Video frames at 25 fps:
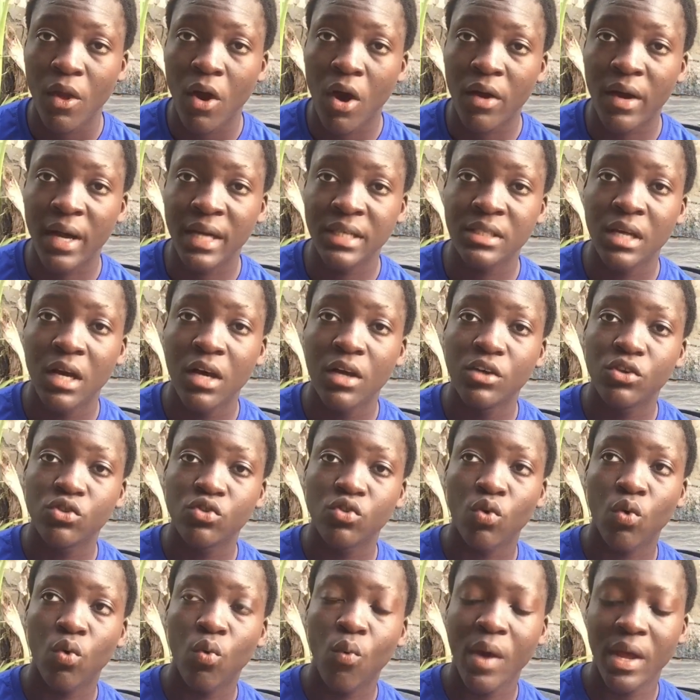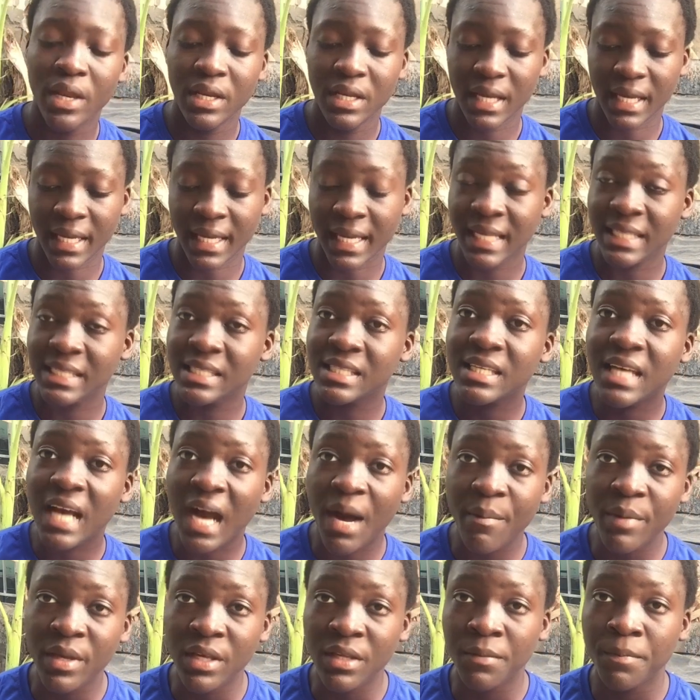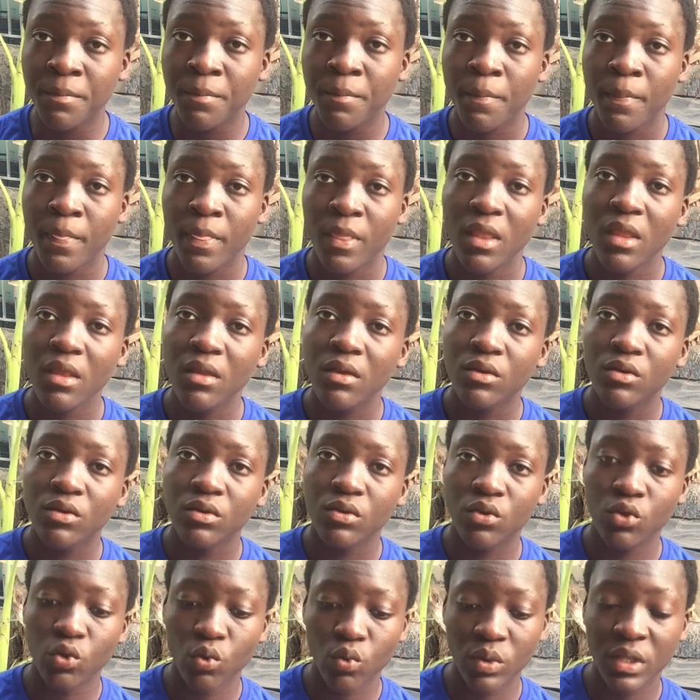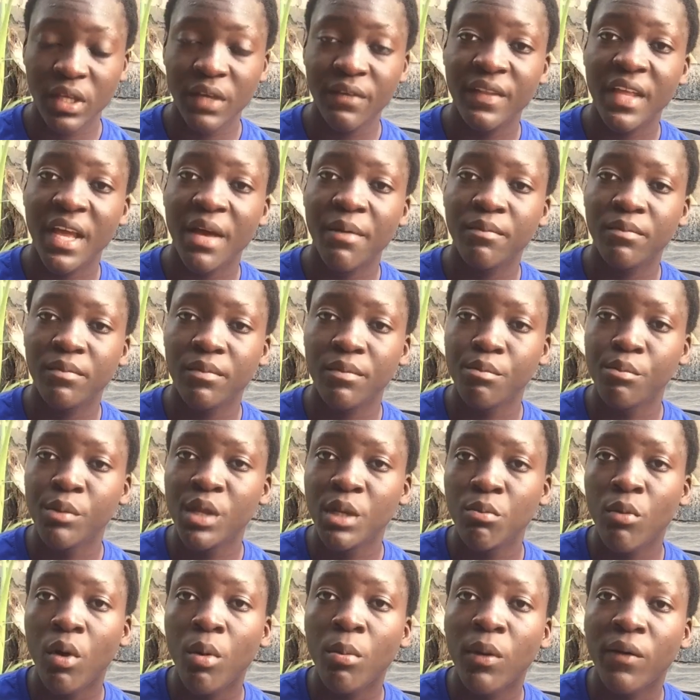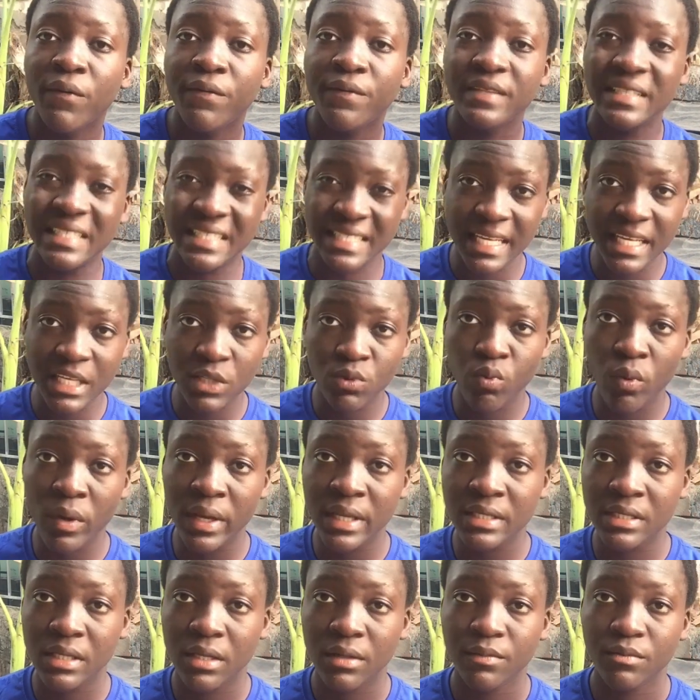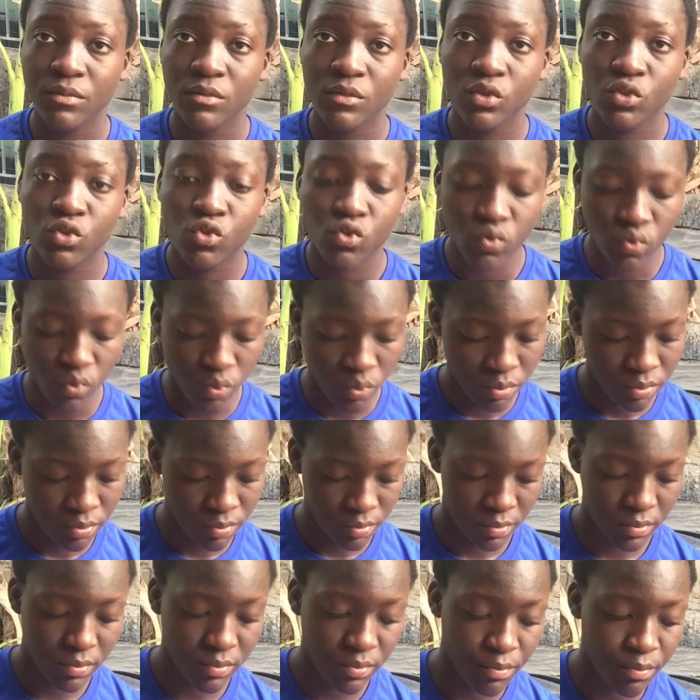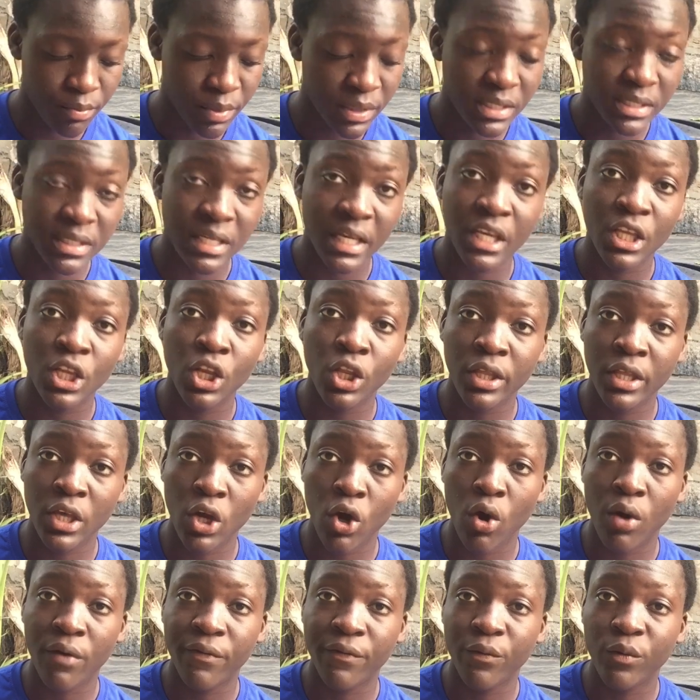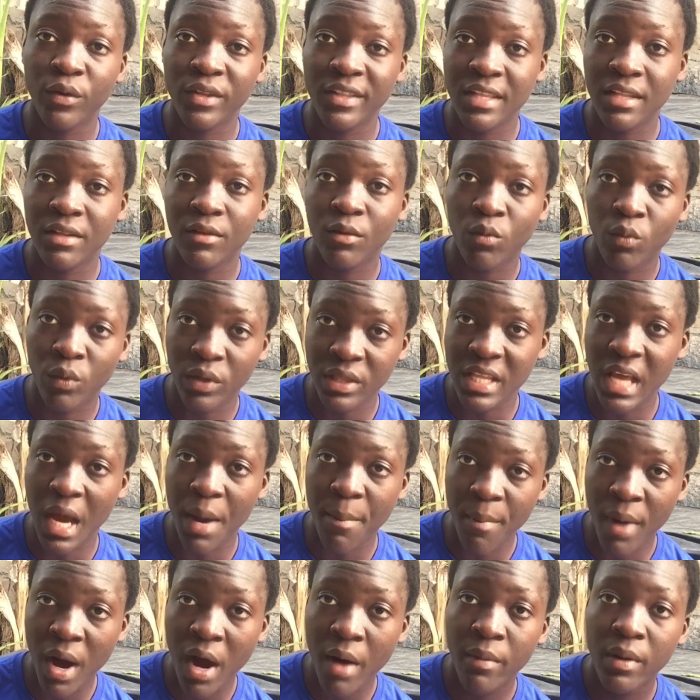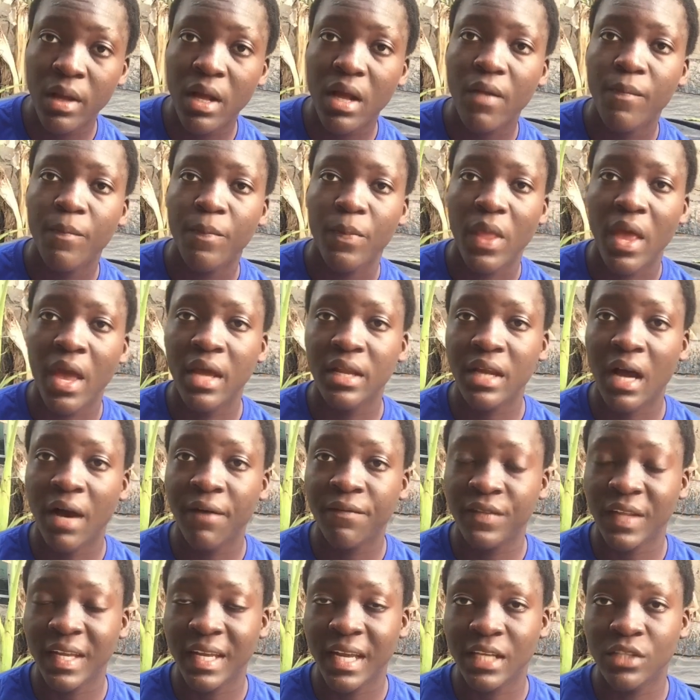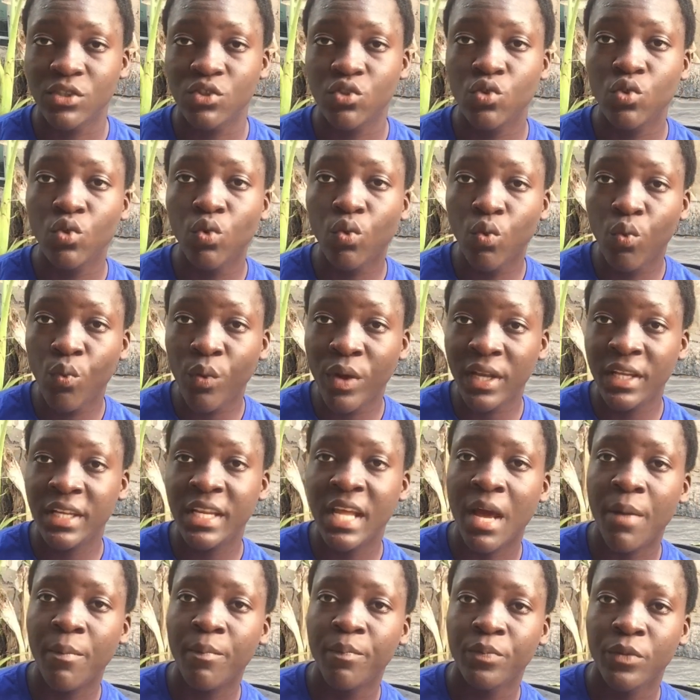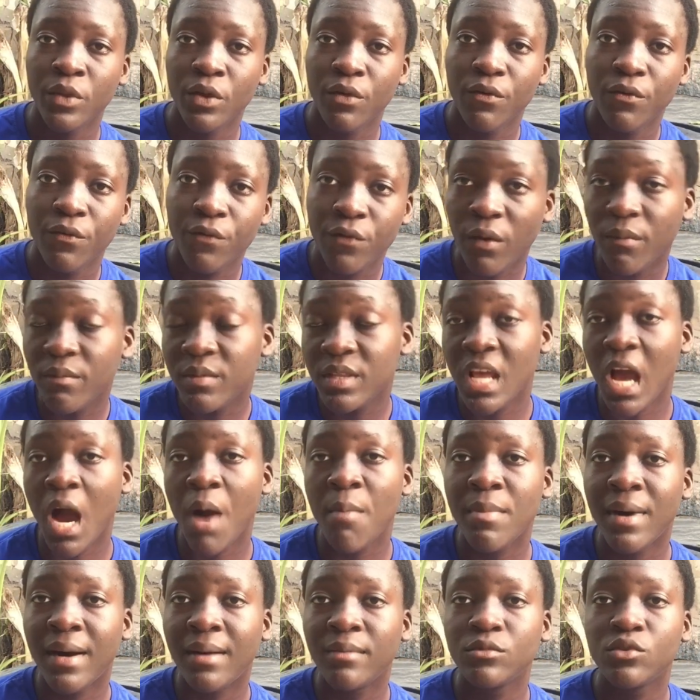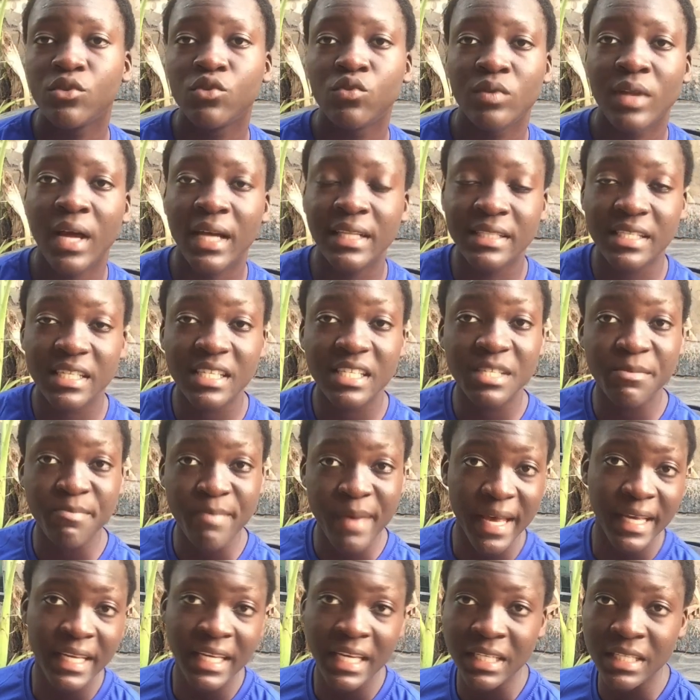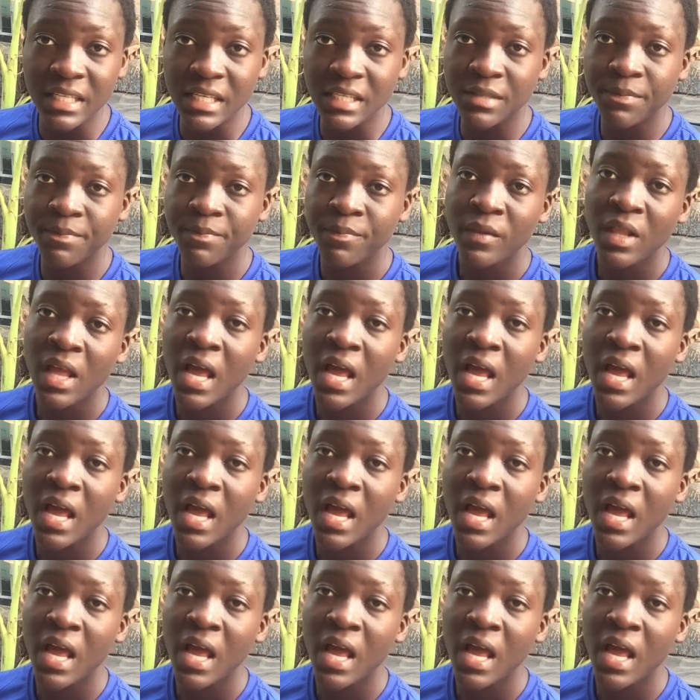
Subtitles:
Alright, so when their kids come in, you give them minimum of 6 weeks to be taken care of with their mom, and after that you bring them from their mom to that spare cages.